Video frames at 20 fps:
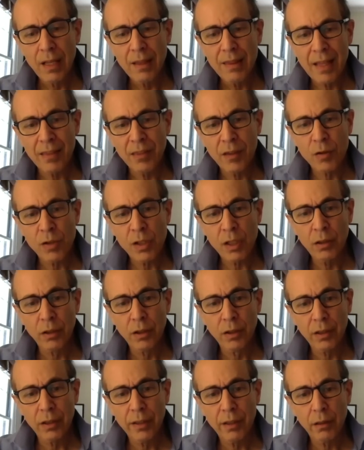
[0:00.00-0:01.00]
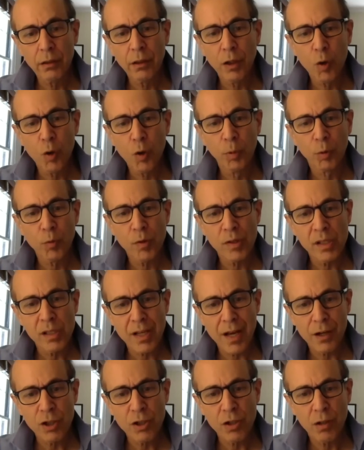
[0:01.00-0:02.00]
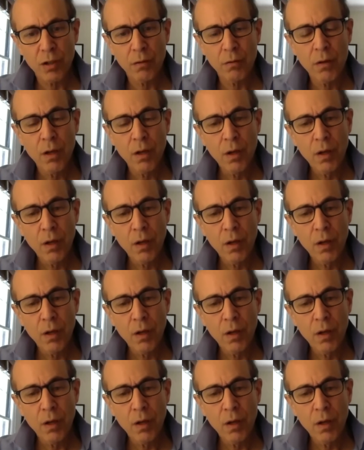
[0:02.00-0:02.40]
that there's clearly a global recession,